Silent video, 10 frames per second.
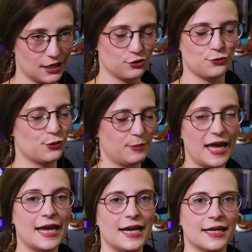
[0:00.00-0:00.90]
through the
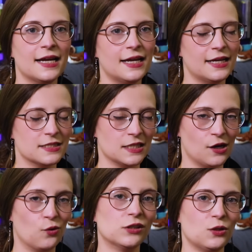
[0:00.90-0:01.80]
pain is the
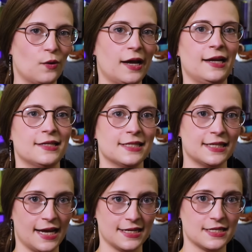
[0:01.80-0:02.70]
only way to
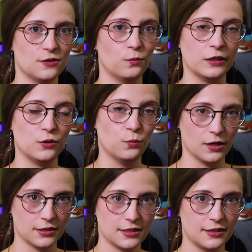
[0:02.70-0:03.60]
get what you want.